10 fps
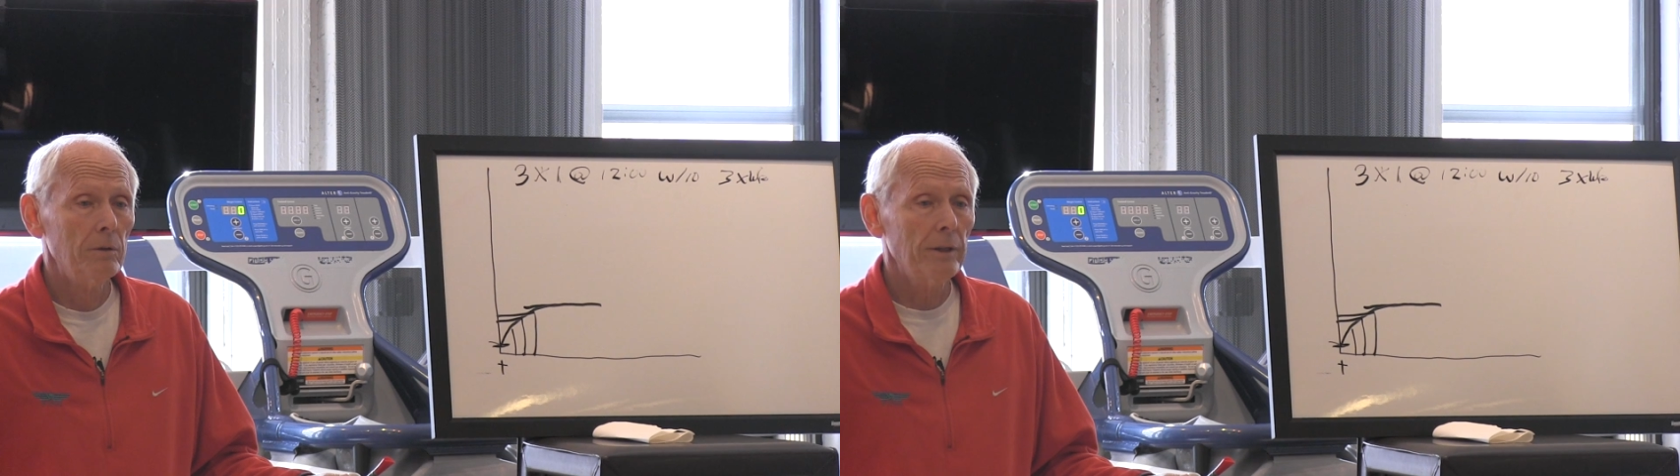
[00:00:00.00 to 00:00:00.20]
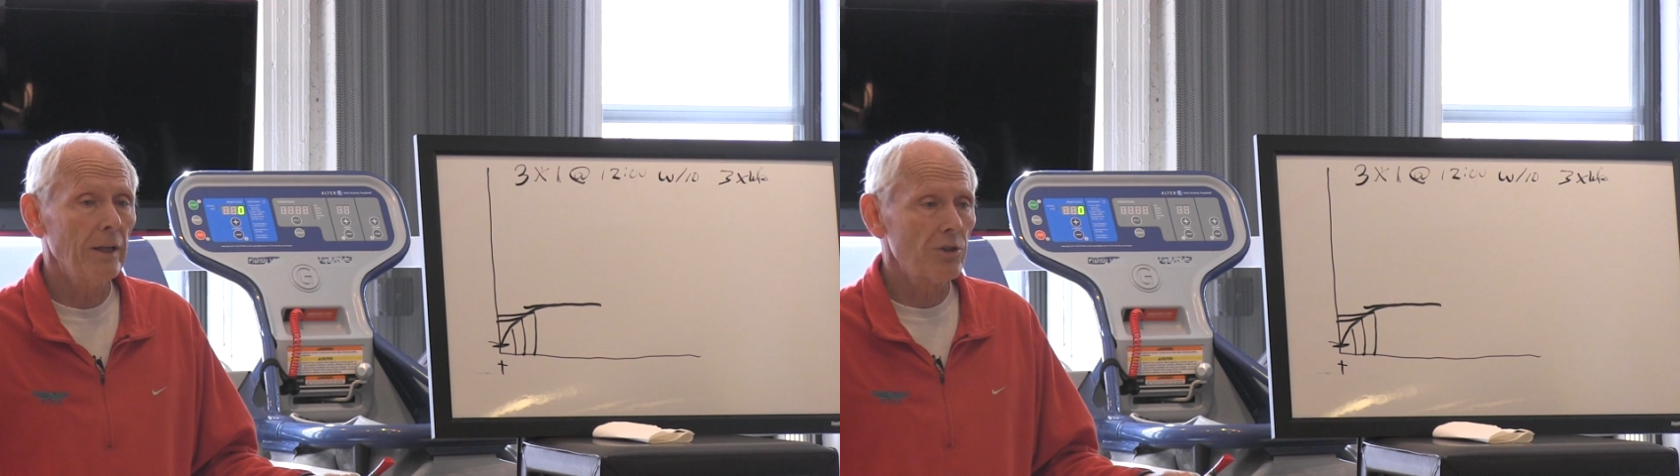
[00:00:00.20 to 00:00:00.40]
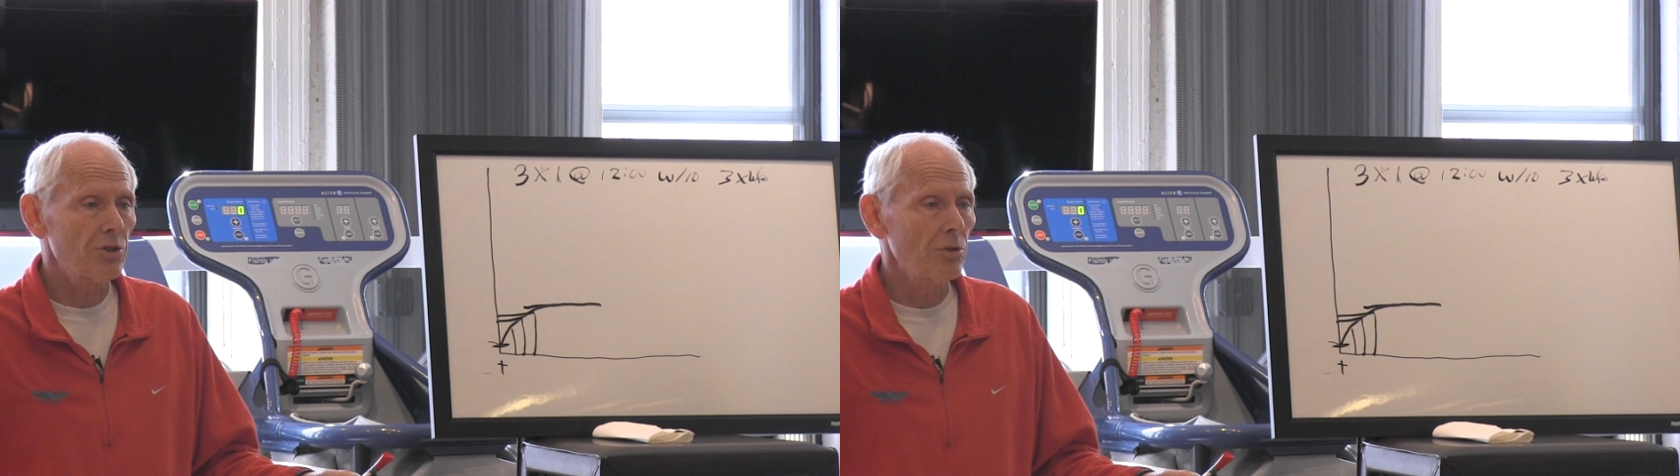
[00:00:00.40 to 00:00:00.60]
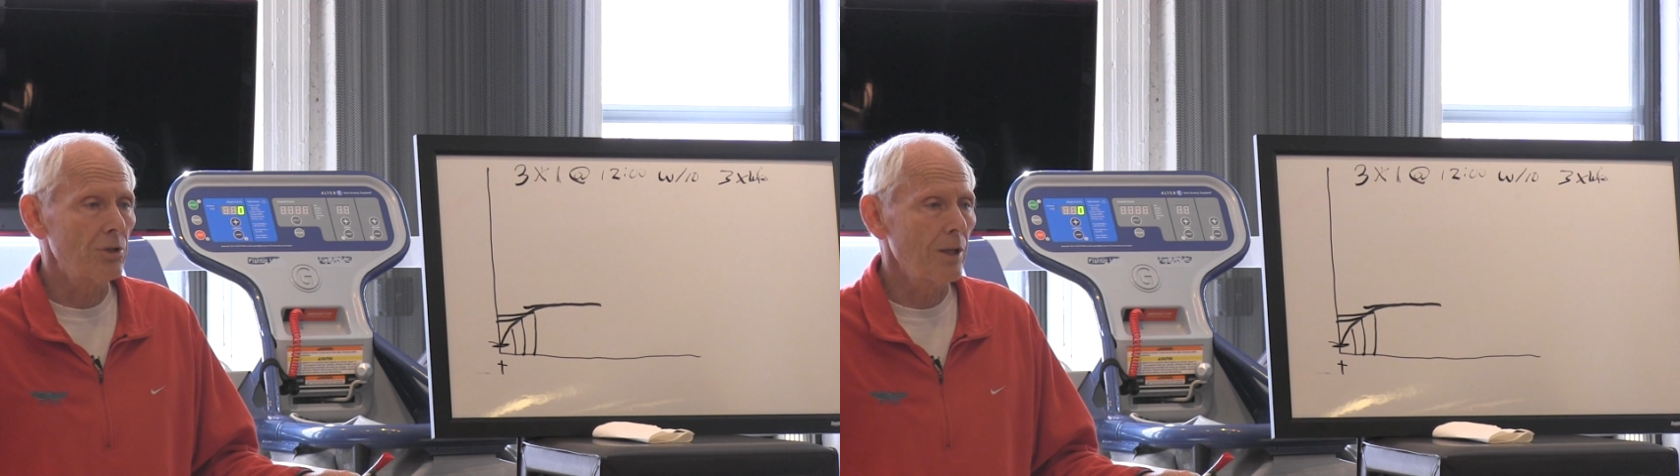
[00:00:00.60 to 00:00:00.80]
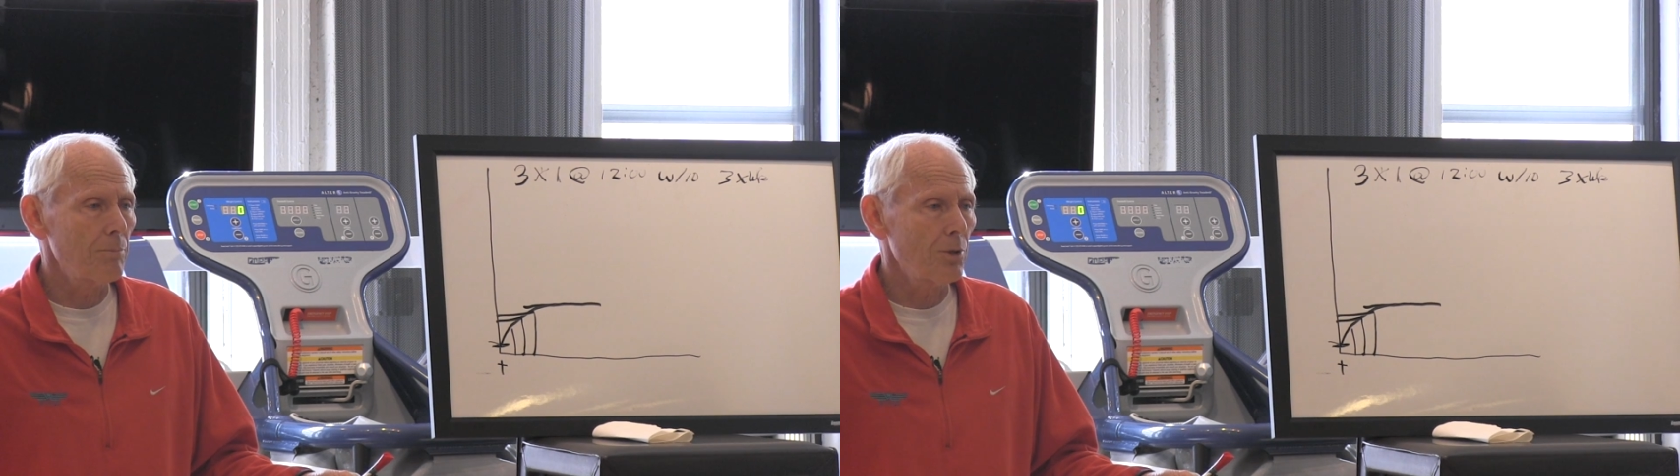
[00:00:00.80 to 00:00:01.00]
You can't just do
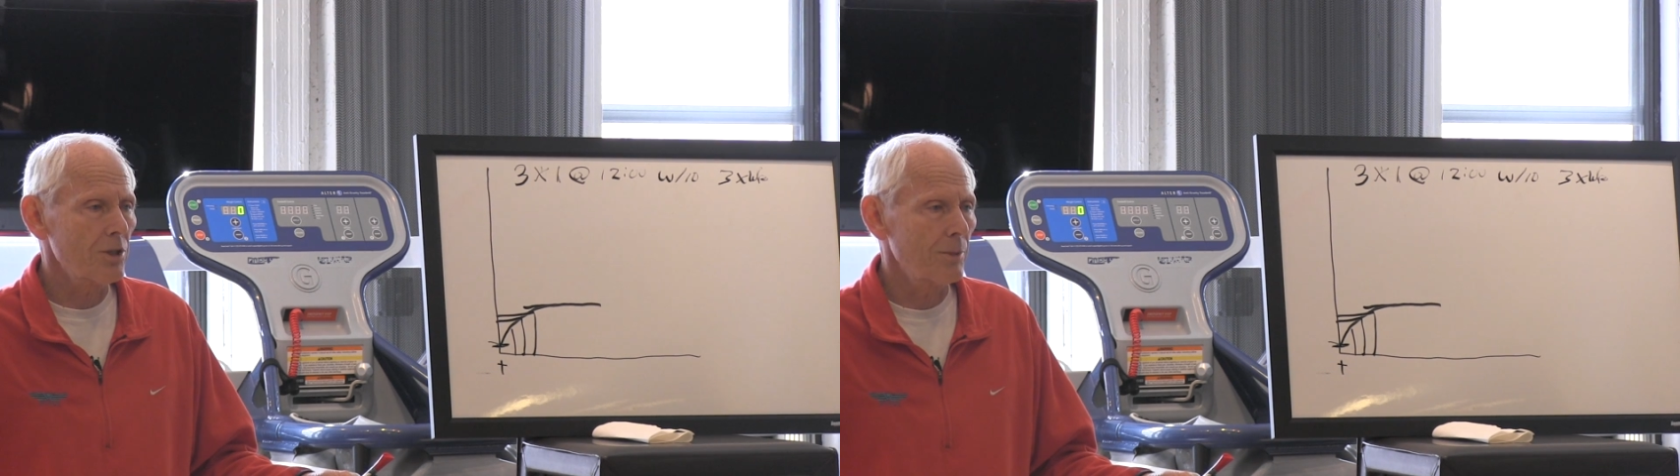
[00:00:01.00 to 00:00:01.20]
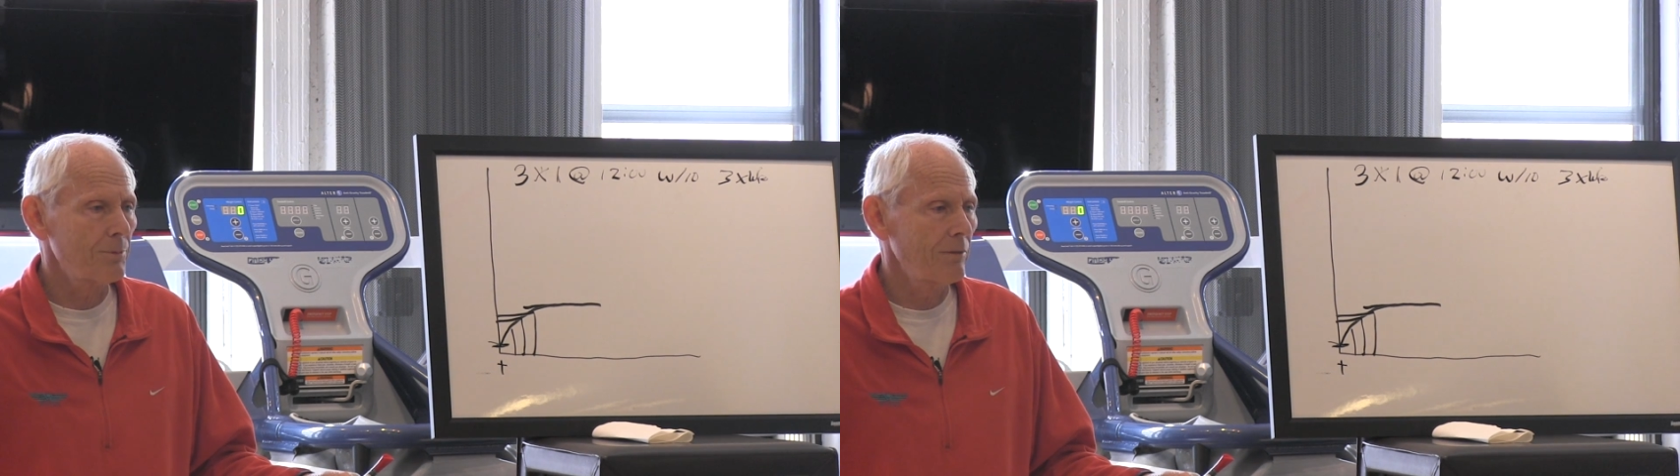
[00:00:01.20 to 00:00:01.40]
10 push-ups